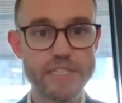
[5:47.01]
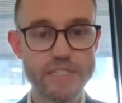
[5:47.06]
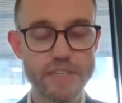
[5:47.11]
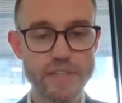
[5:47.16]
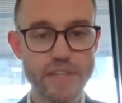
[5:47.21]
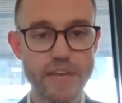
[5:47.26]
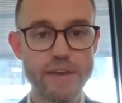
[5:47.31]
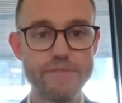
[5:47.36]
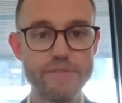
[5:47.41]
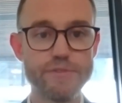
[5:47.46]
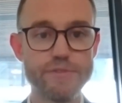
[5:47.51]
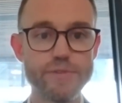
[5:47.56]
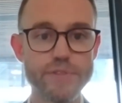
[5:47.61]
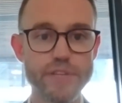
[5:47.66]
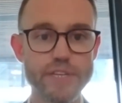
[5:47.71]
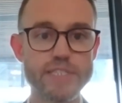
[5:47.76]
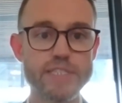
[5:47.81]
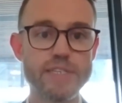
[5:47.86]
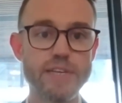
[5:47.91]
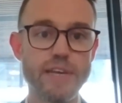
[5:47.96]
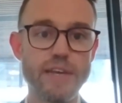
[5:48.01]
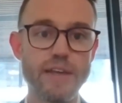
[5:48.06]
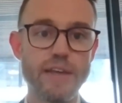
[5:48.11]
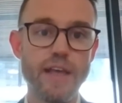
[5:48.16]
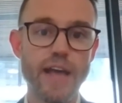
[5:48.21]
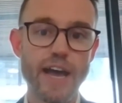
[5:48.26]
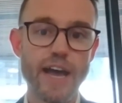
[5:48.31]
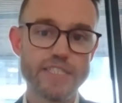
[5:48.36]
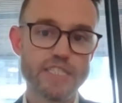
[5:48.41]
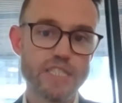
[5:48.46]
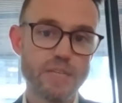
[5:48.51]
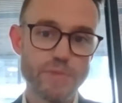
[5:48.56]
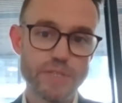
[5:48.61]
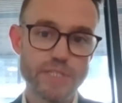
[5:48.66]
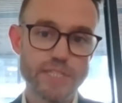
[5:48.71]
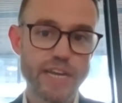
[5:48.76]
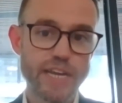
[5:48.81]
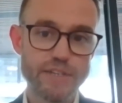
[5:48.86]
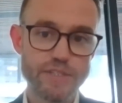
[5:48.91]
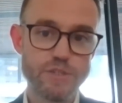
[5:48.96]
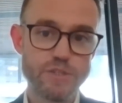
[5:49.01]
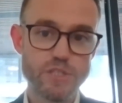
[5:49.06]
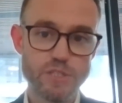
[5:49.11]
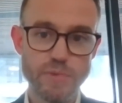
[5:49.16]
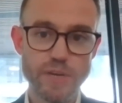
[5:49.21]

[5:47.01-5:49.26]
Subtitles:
So therefore, this has the potential to